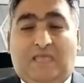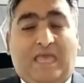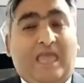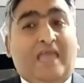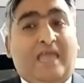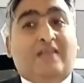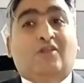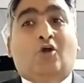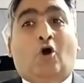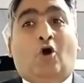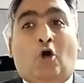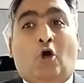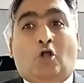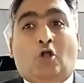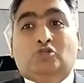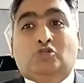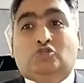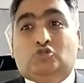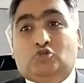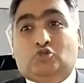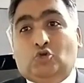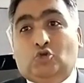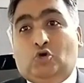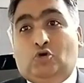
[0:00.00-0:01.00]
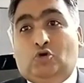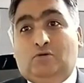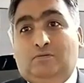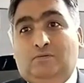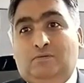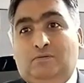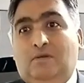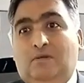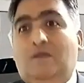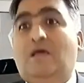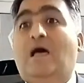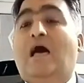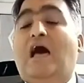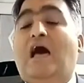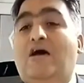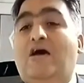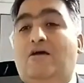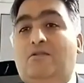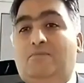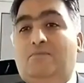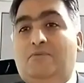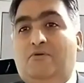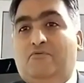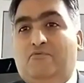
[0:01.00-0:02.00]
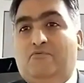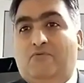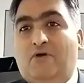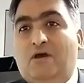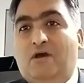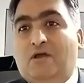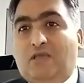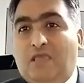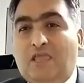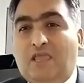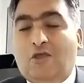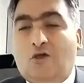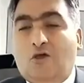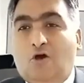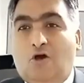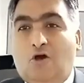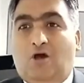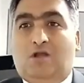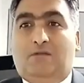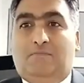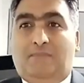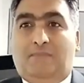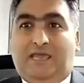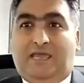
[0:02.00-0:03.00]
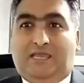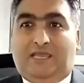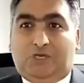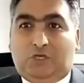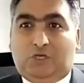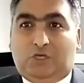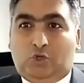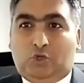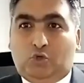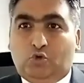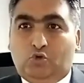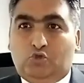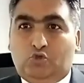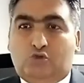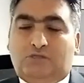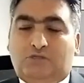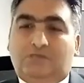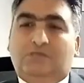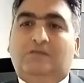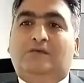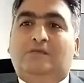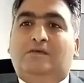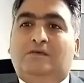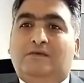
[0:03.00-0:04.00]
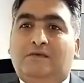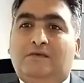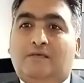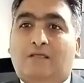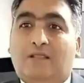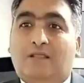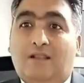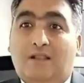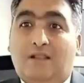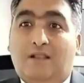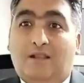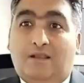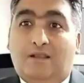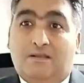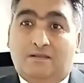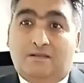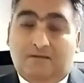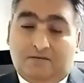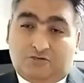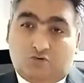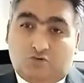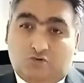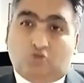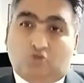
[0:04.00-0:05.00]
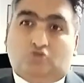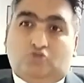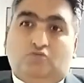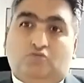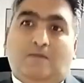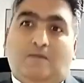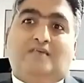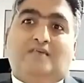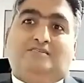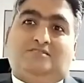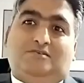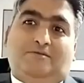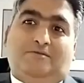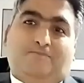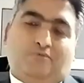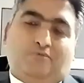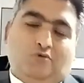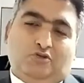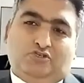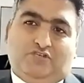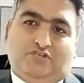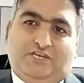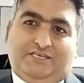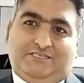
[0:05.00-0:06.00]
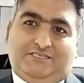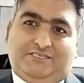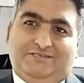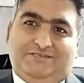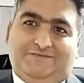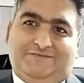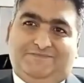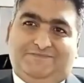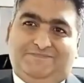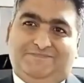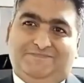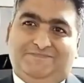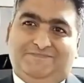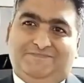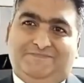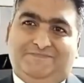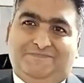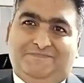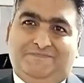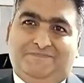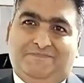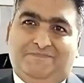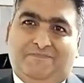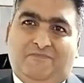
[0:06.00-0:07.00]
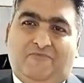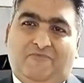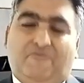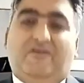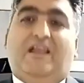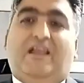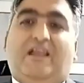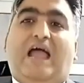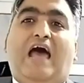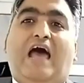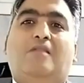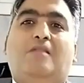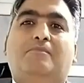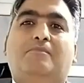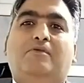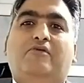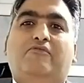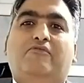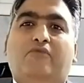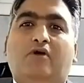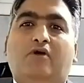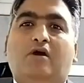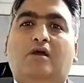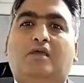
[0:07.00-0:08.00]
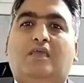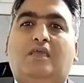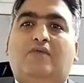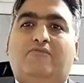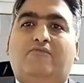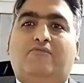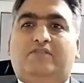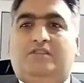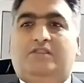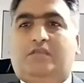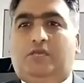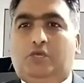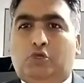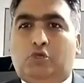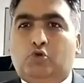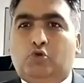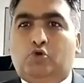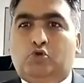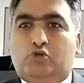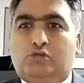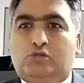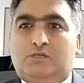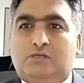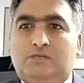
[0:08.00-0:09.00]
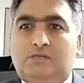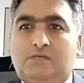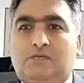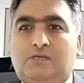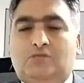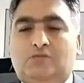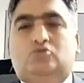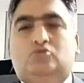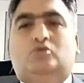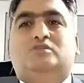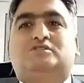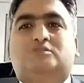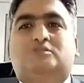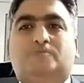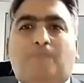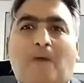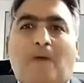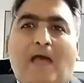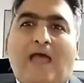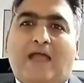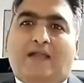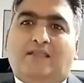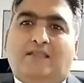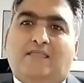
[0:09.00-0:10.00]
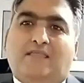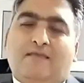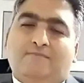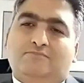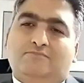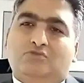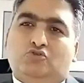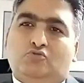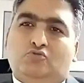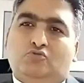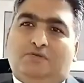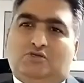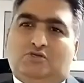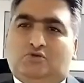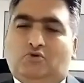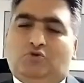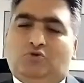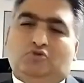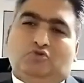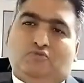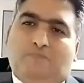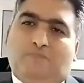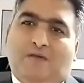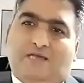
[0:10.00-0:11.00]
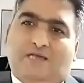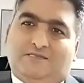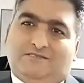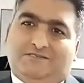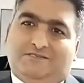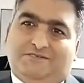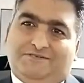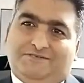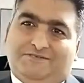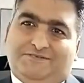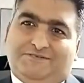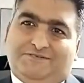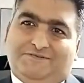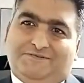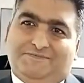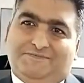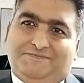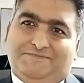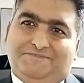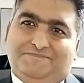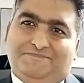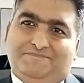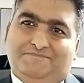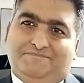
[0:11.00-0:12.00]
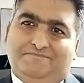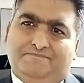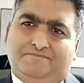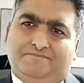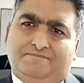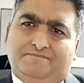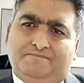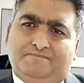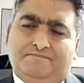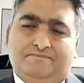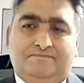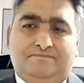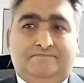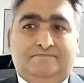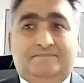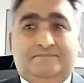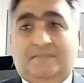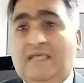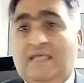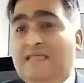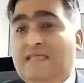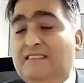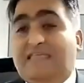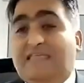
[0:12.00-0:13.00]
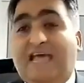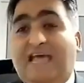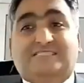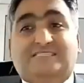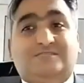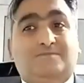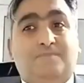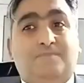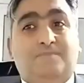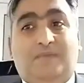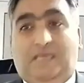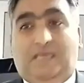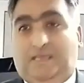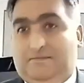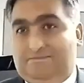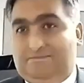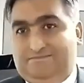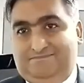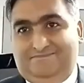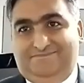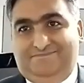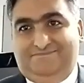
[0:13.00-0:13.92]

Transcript: And also I'll be working on my youth Toastmaster project, where I'll be working with the youth to inspire them to be Toastmasters. That's me.